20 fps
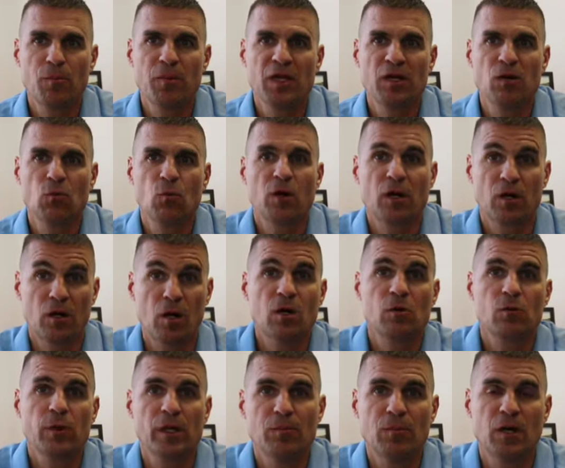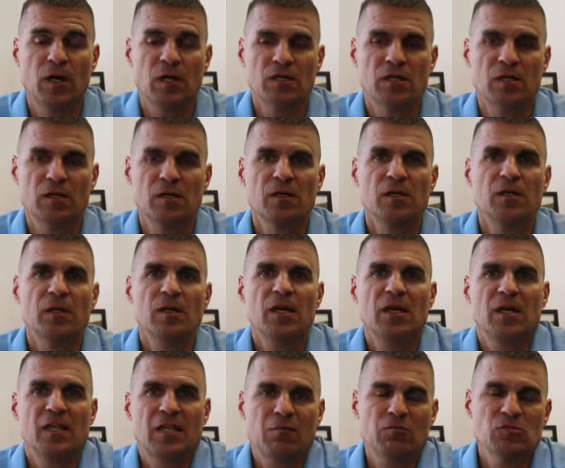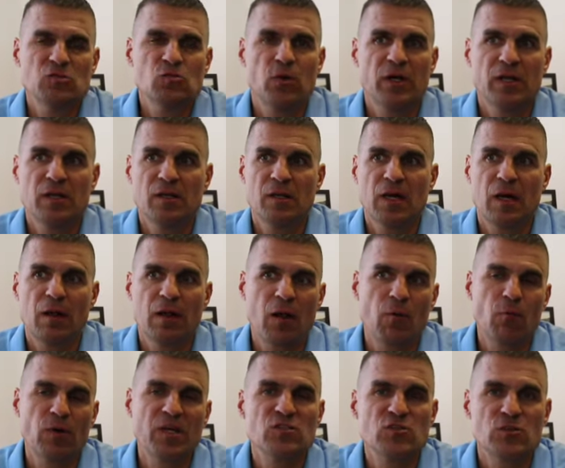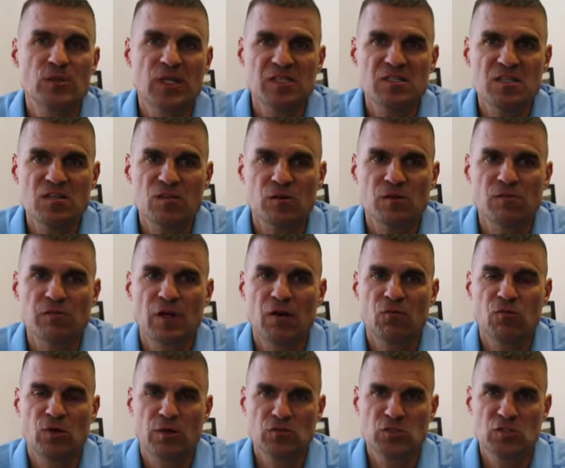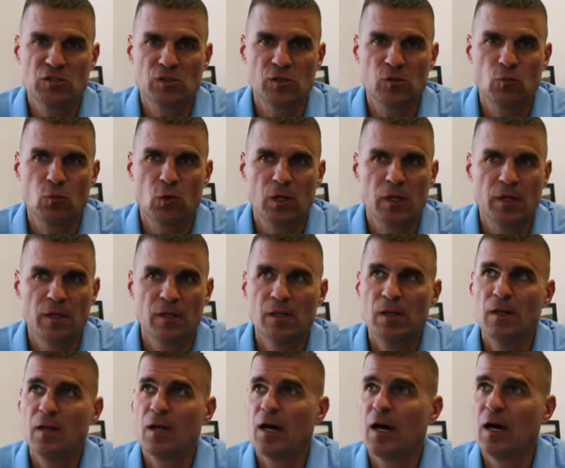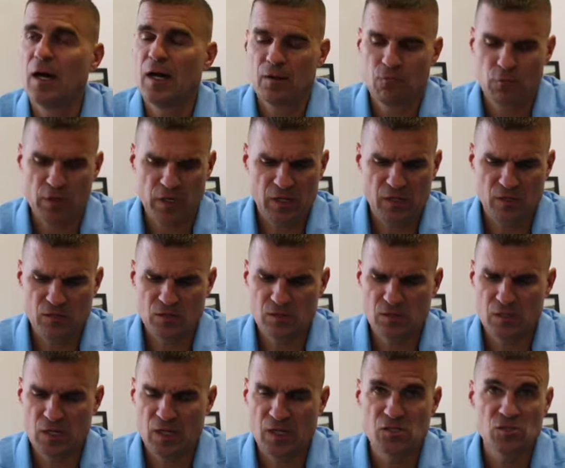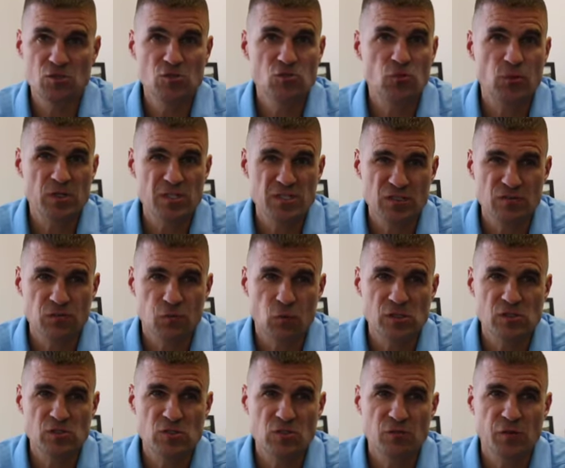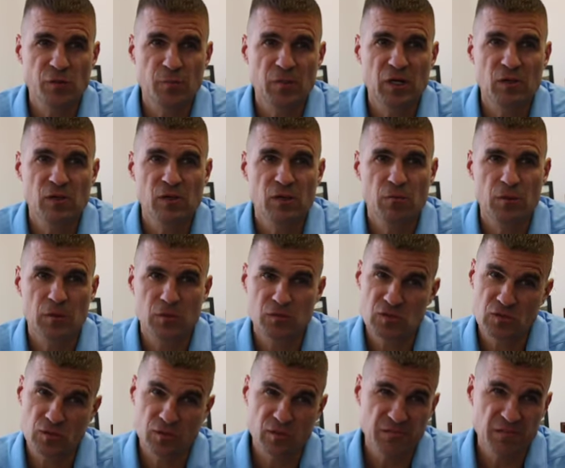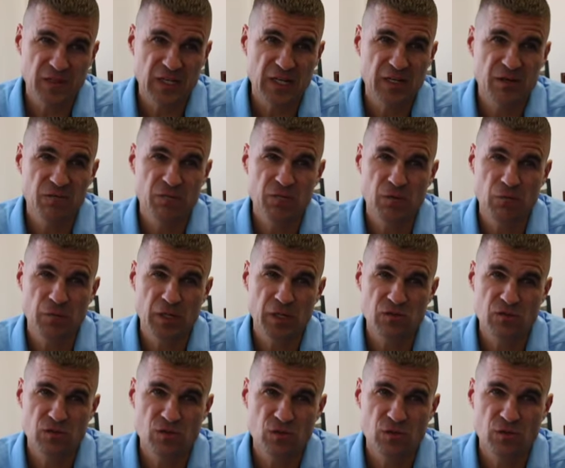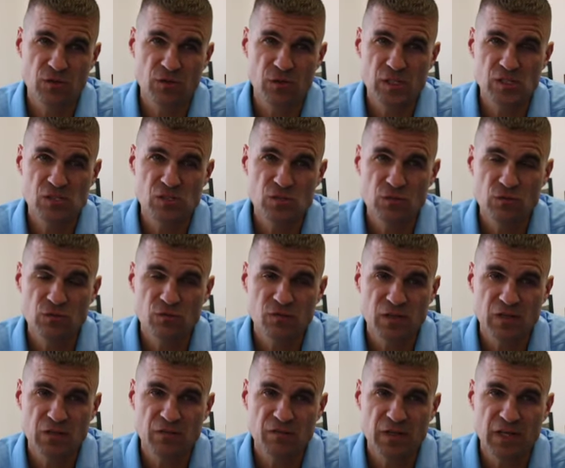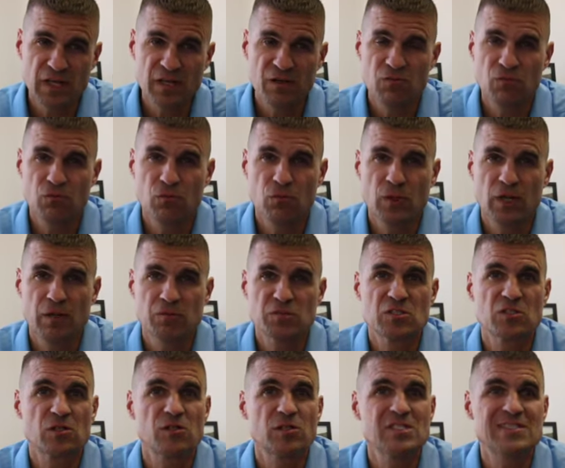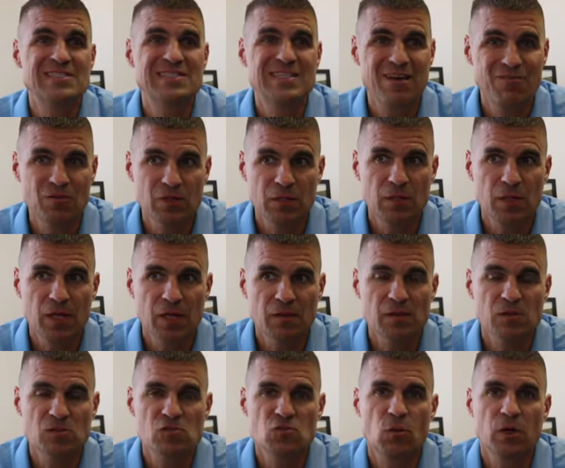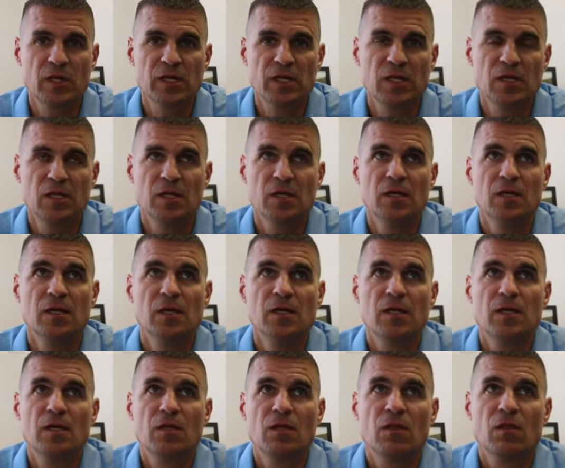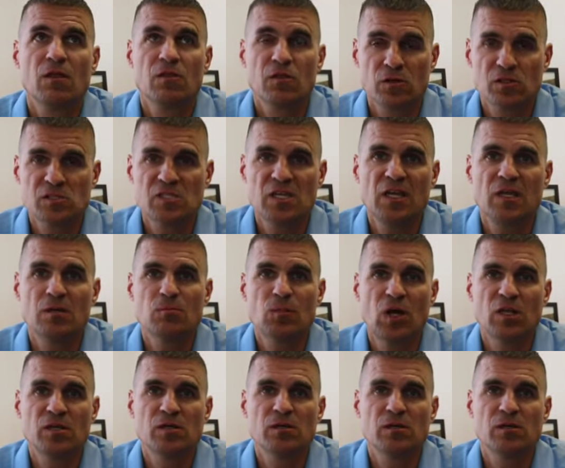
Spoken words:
minute wearing a heart rate monitor. And that was when I ran 219.35 when I was 31. I ran 226.42 for the marathon when I was 35. I ran 232.55 when I was 37 at the 2013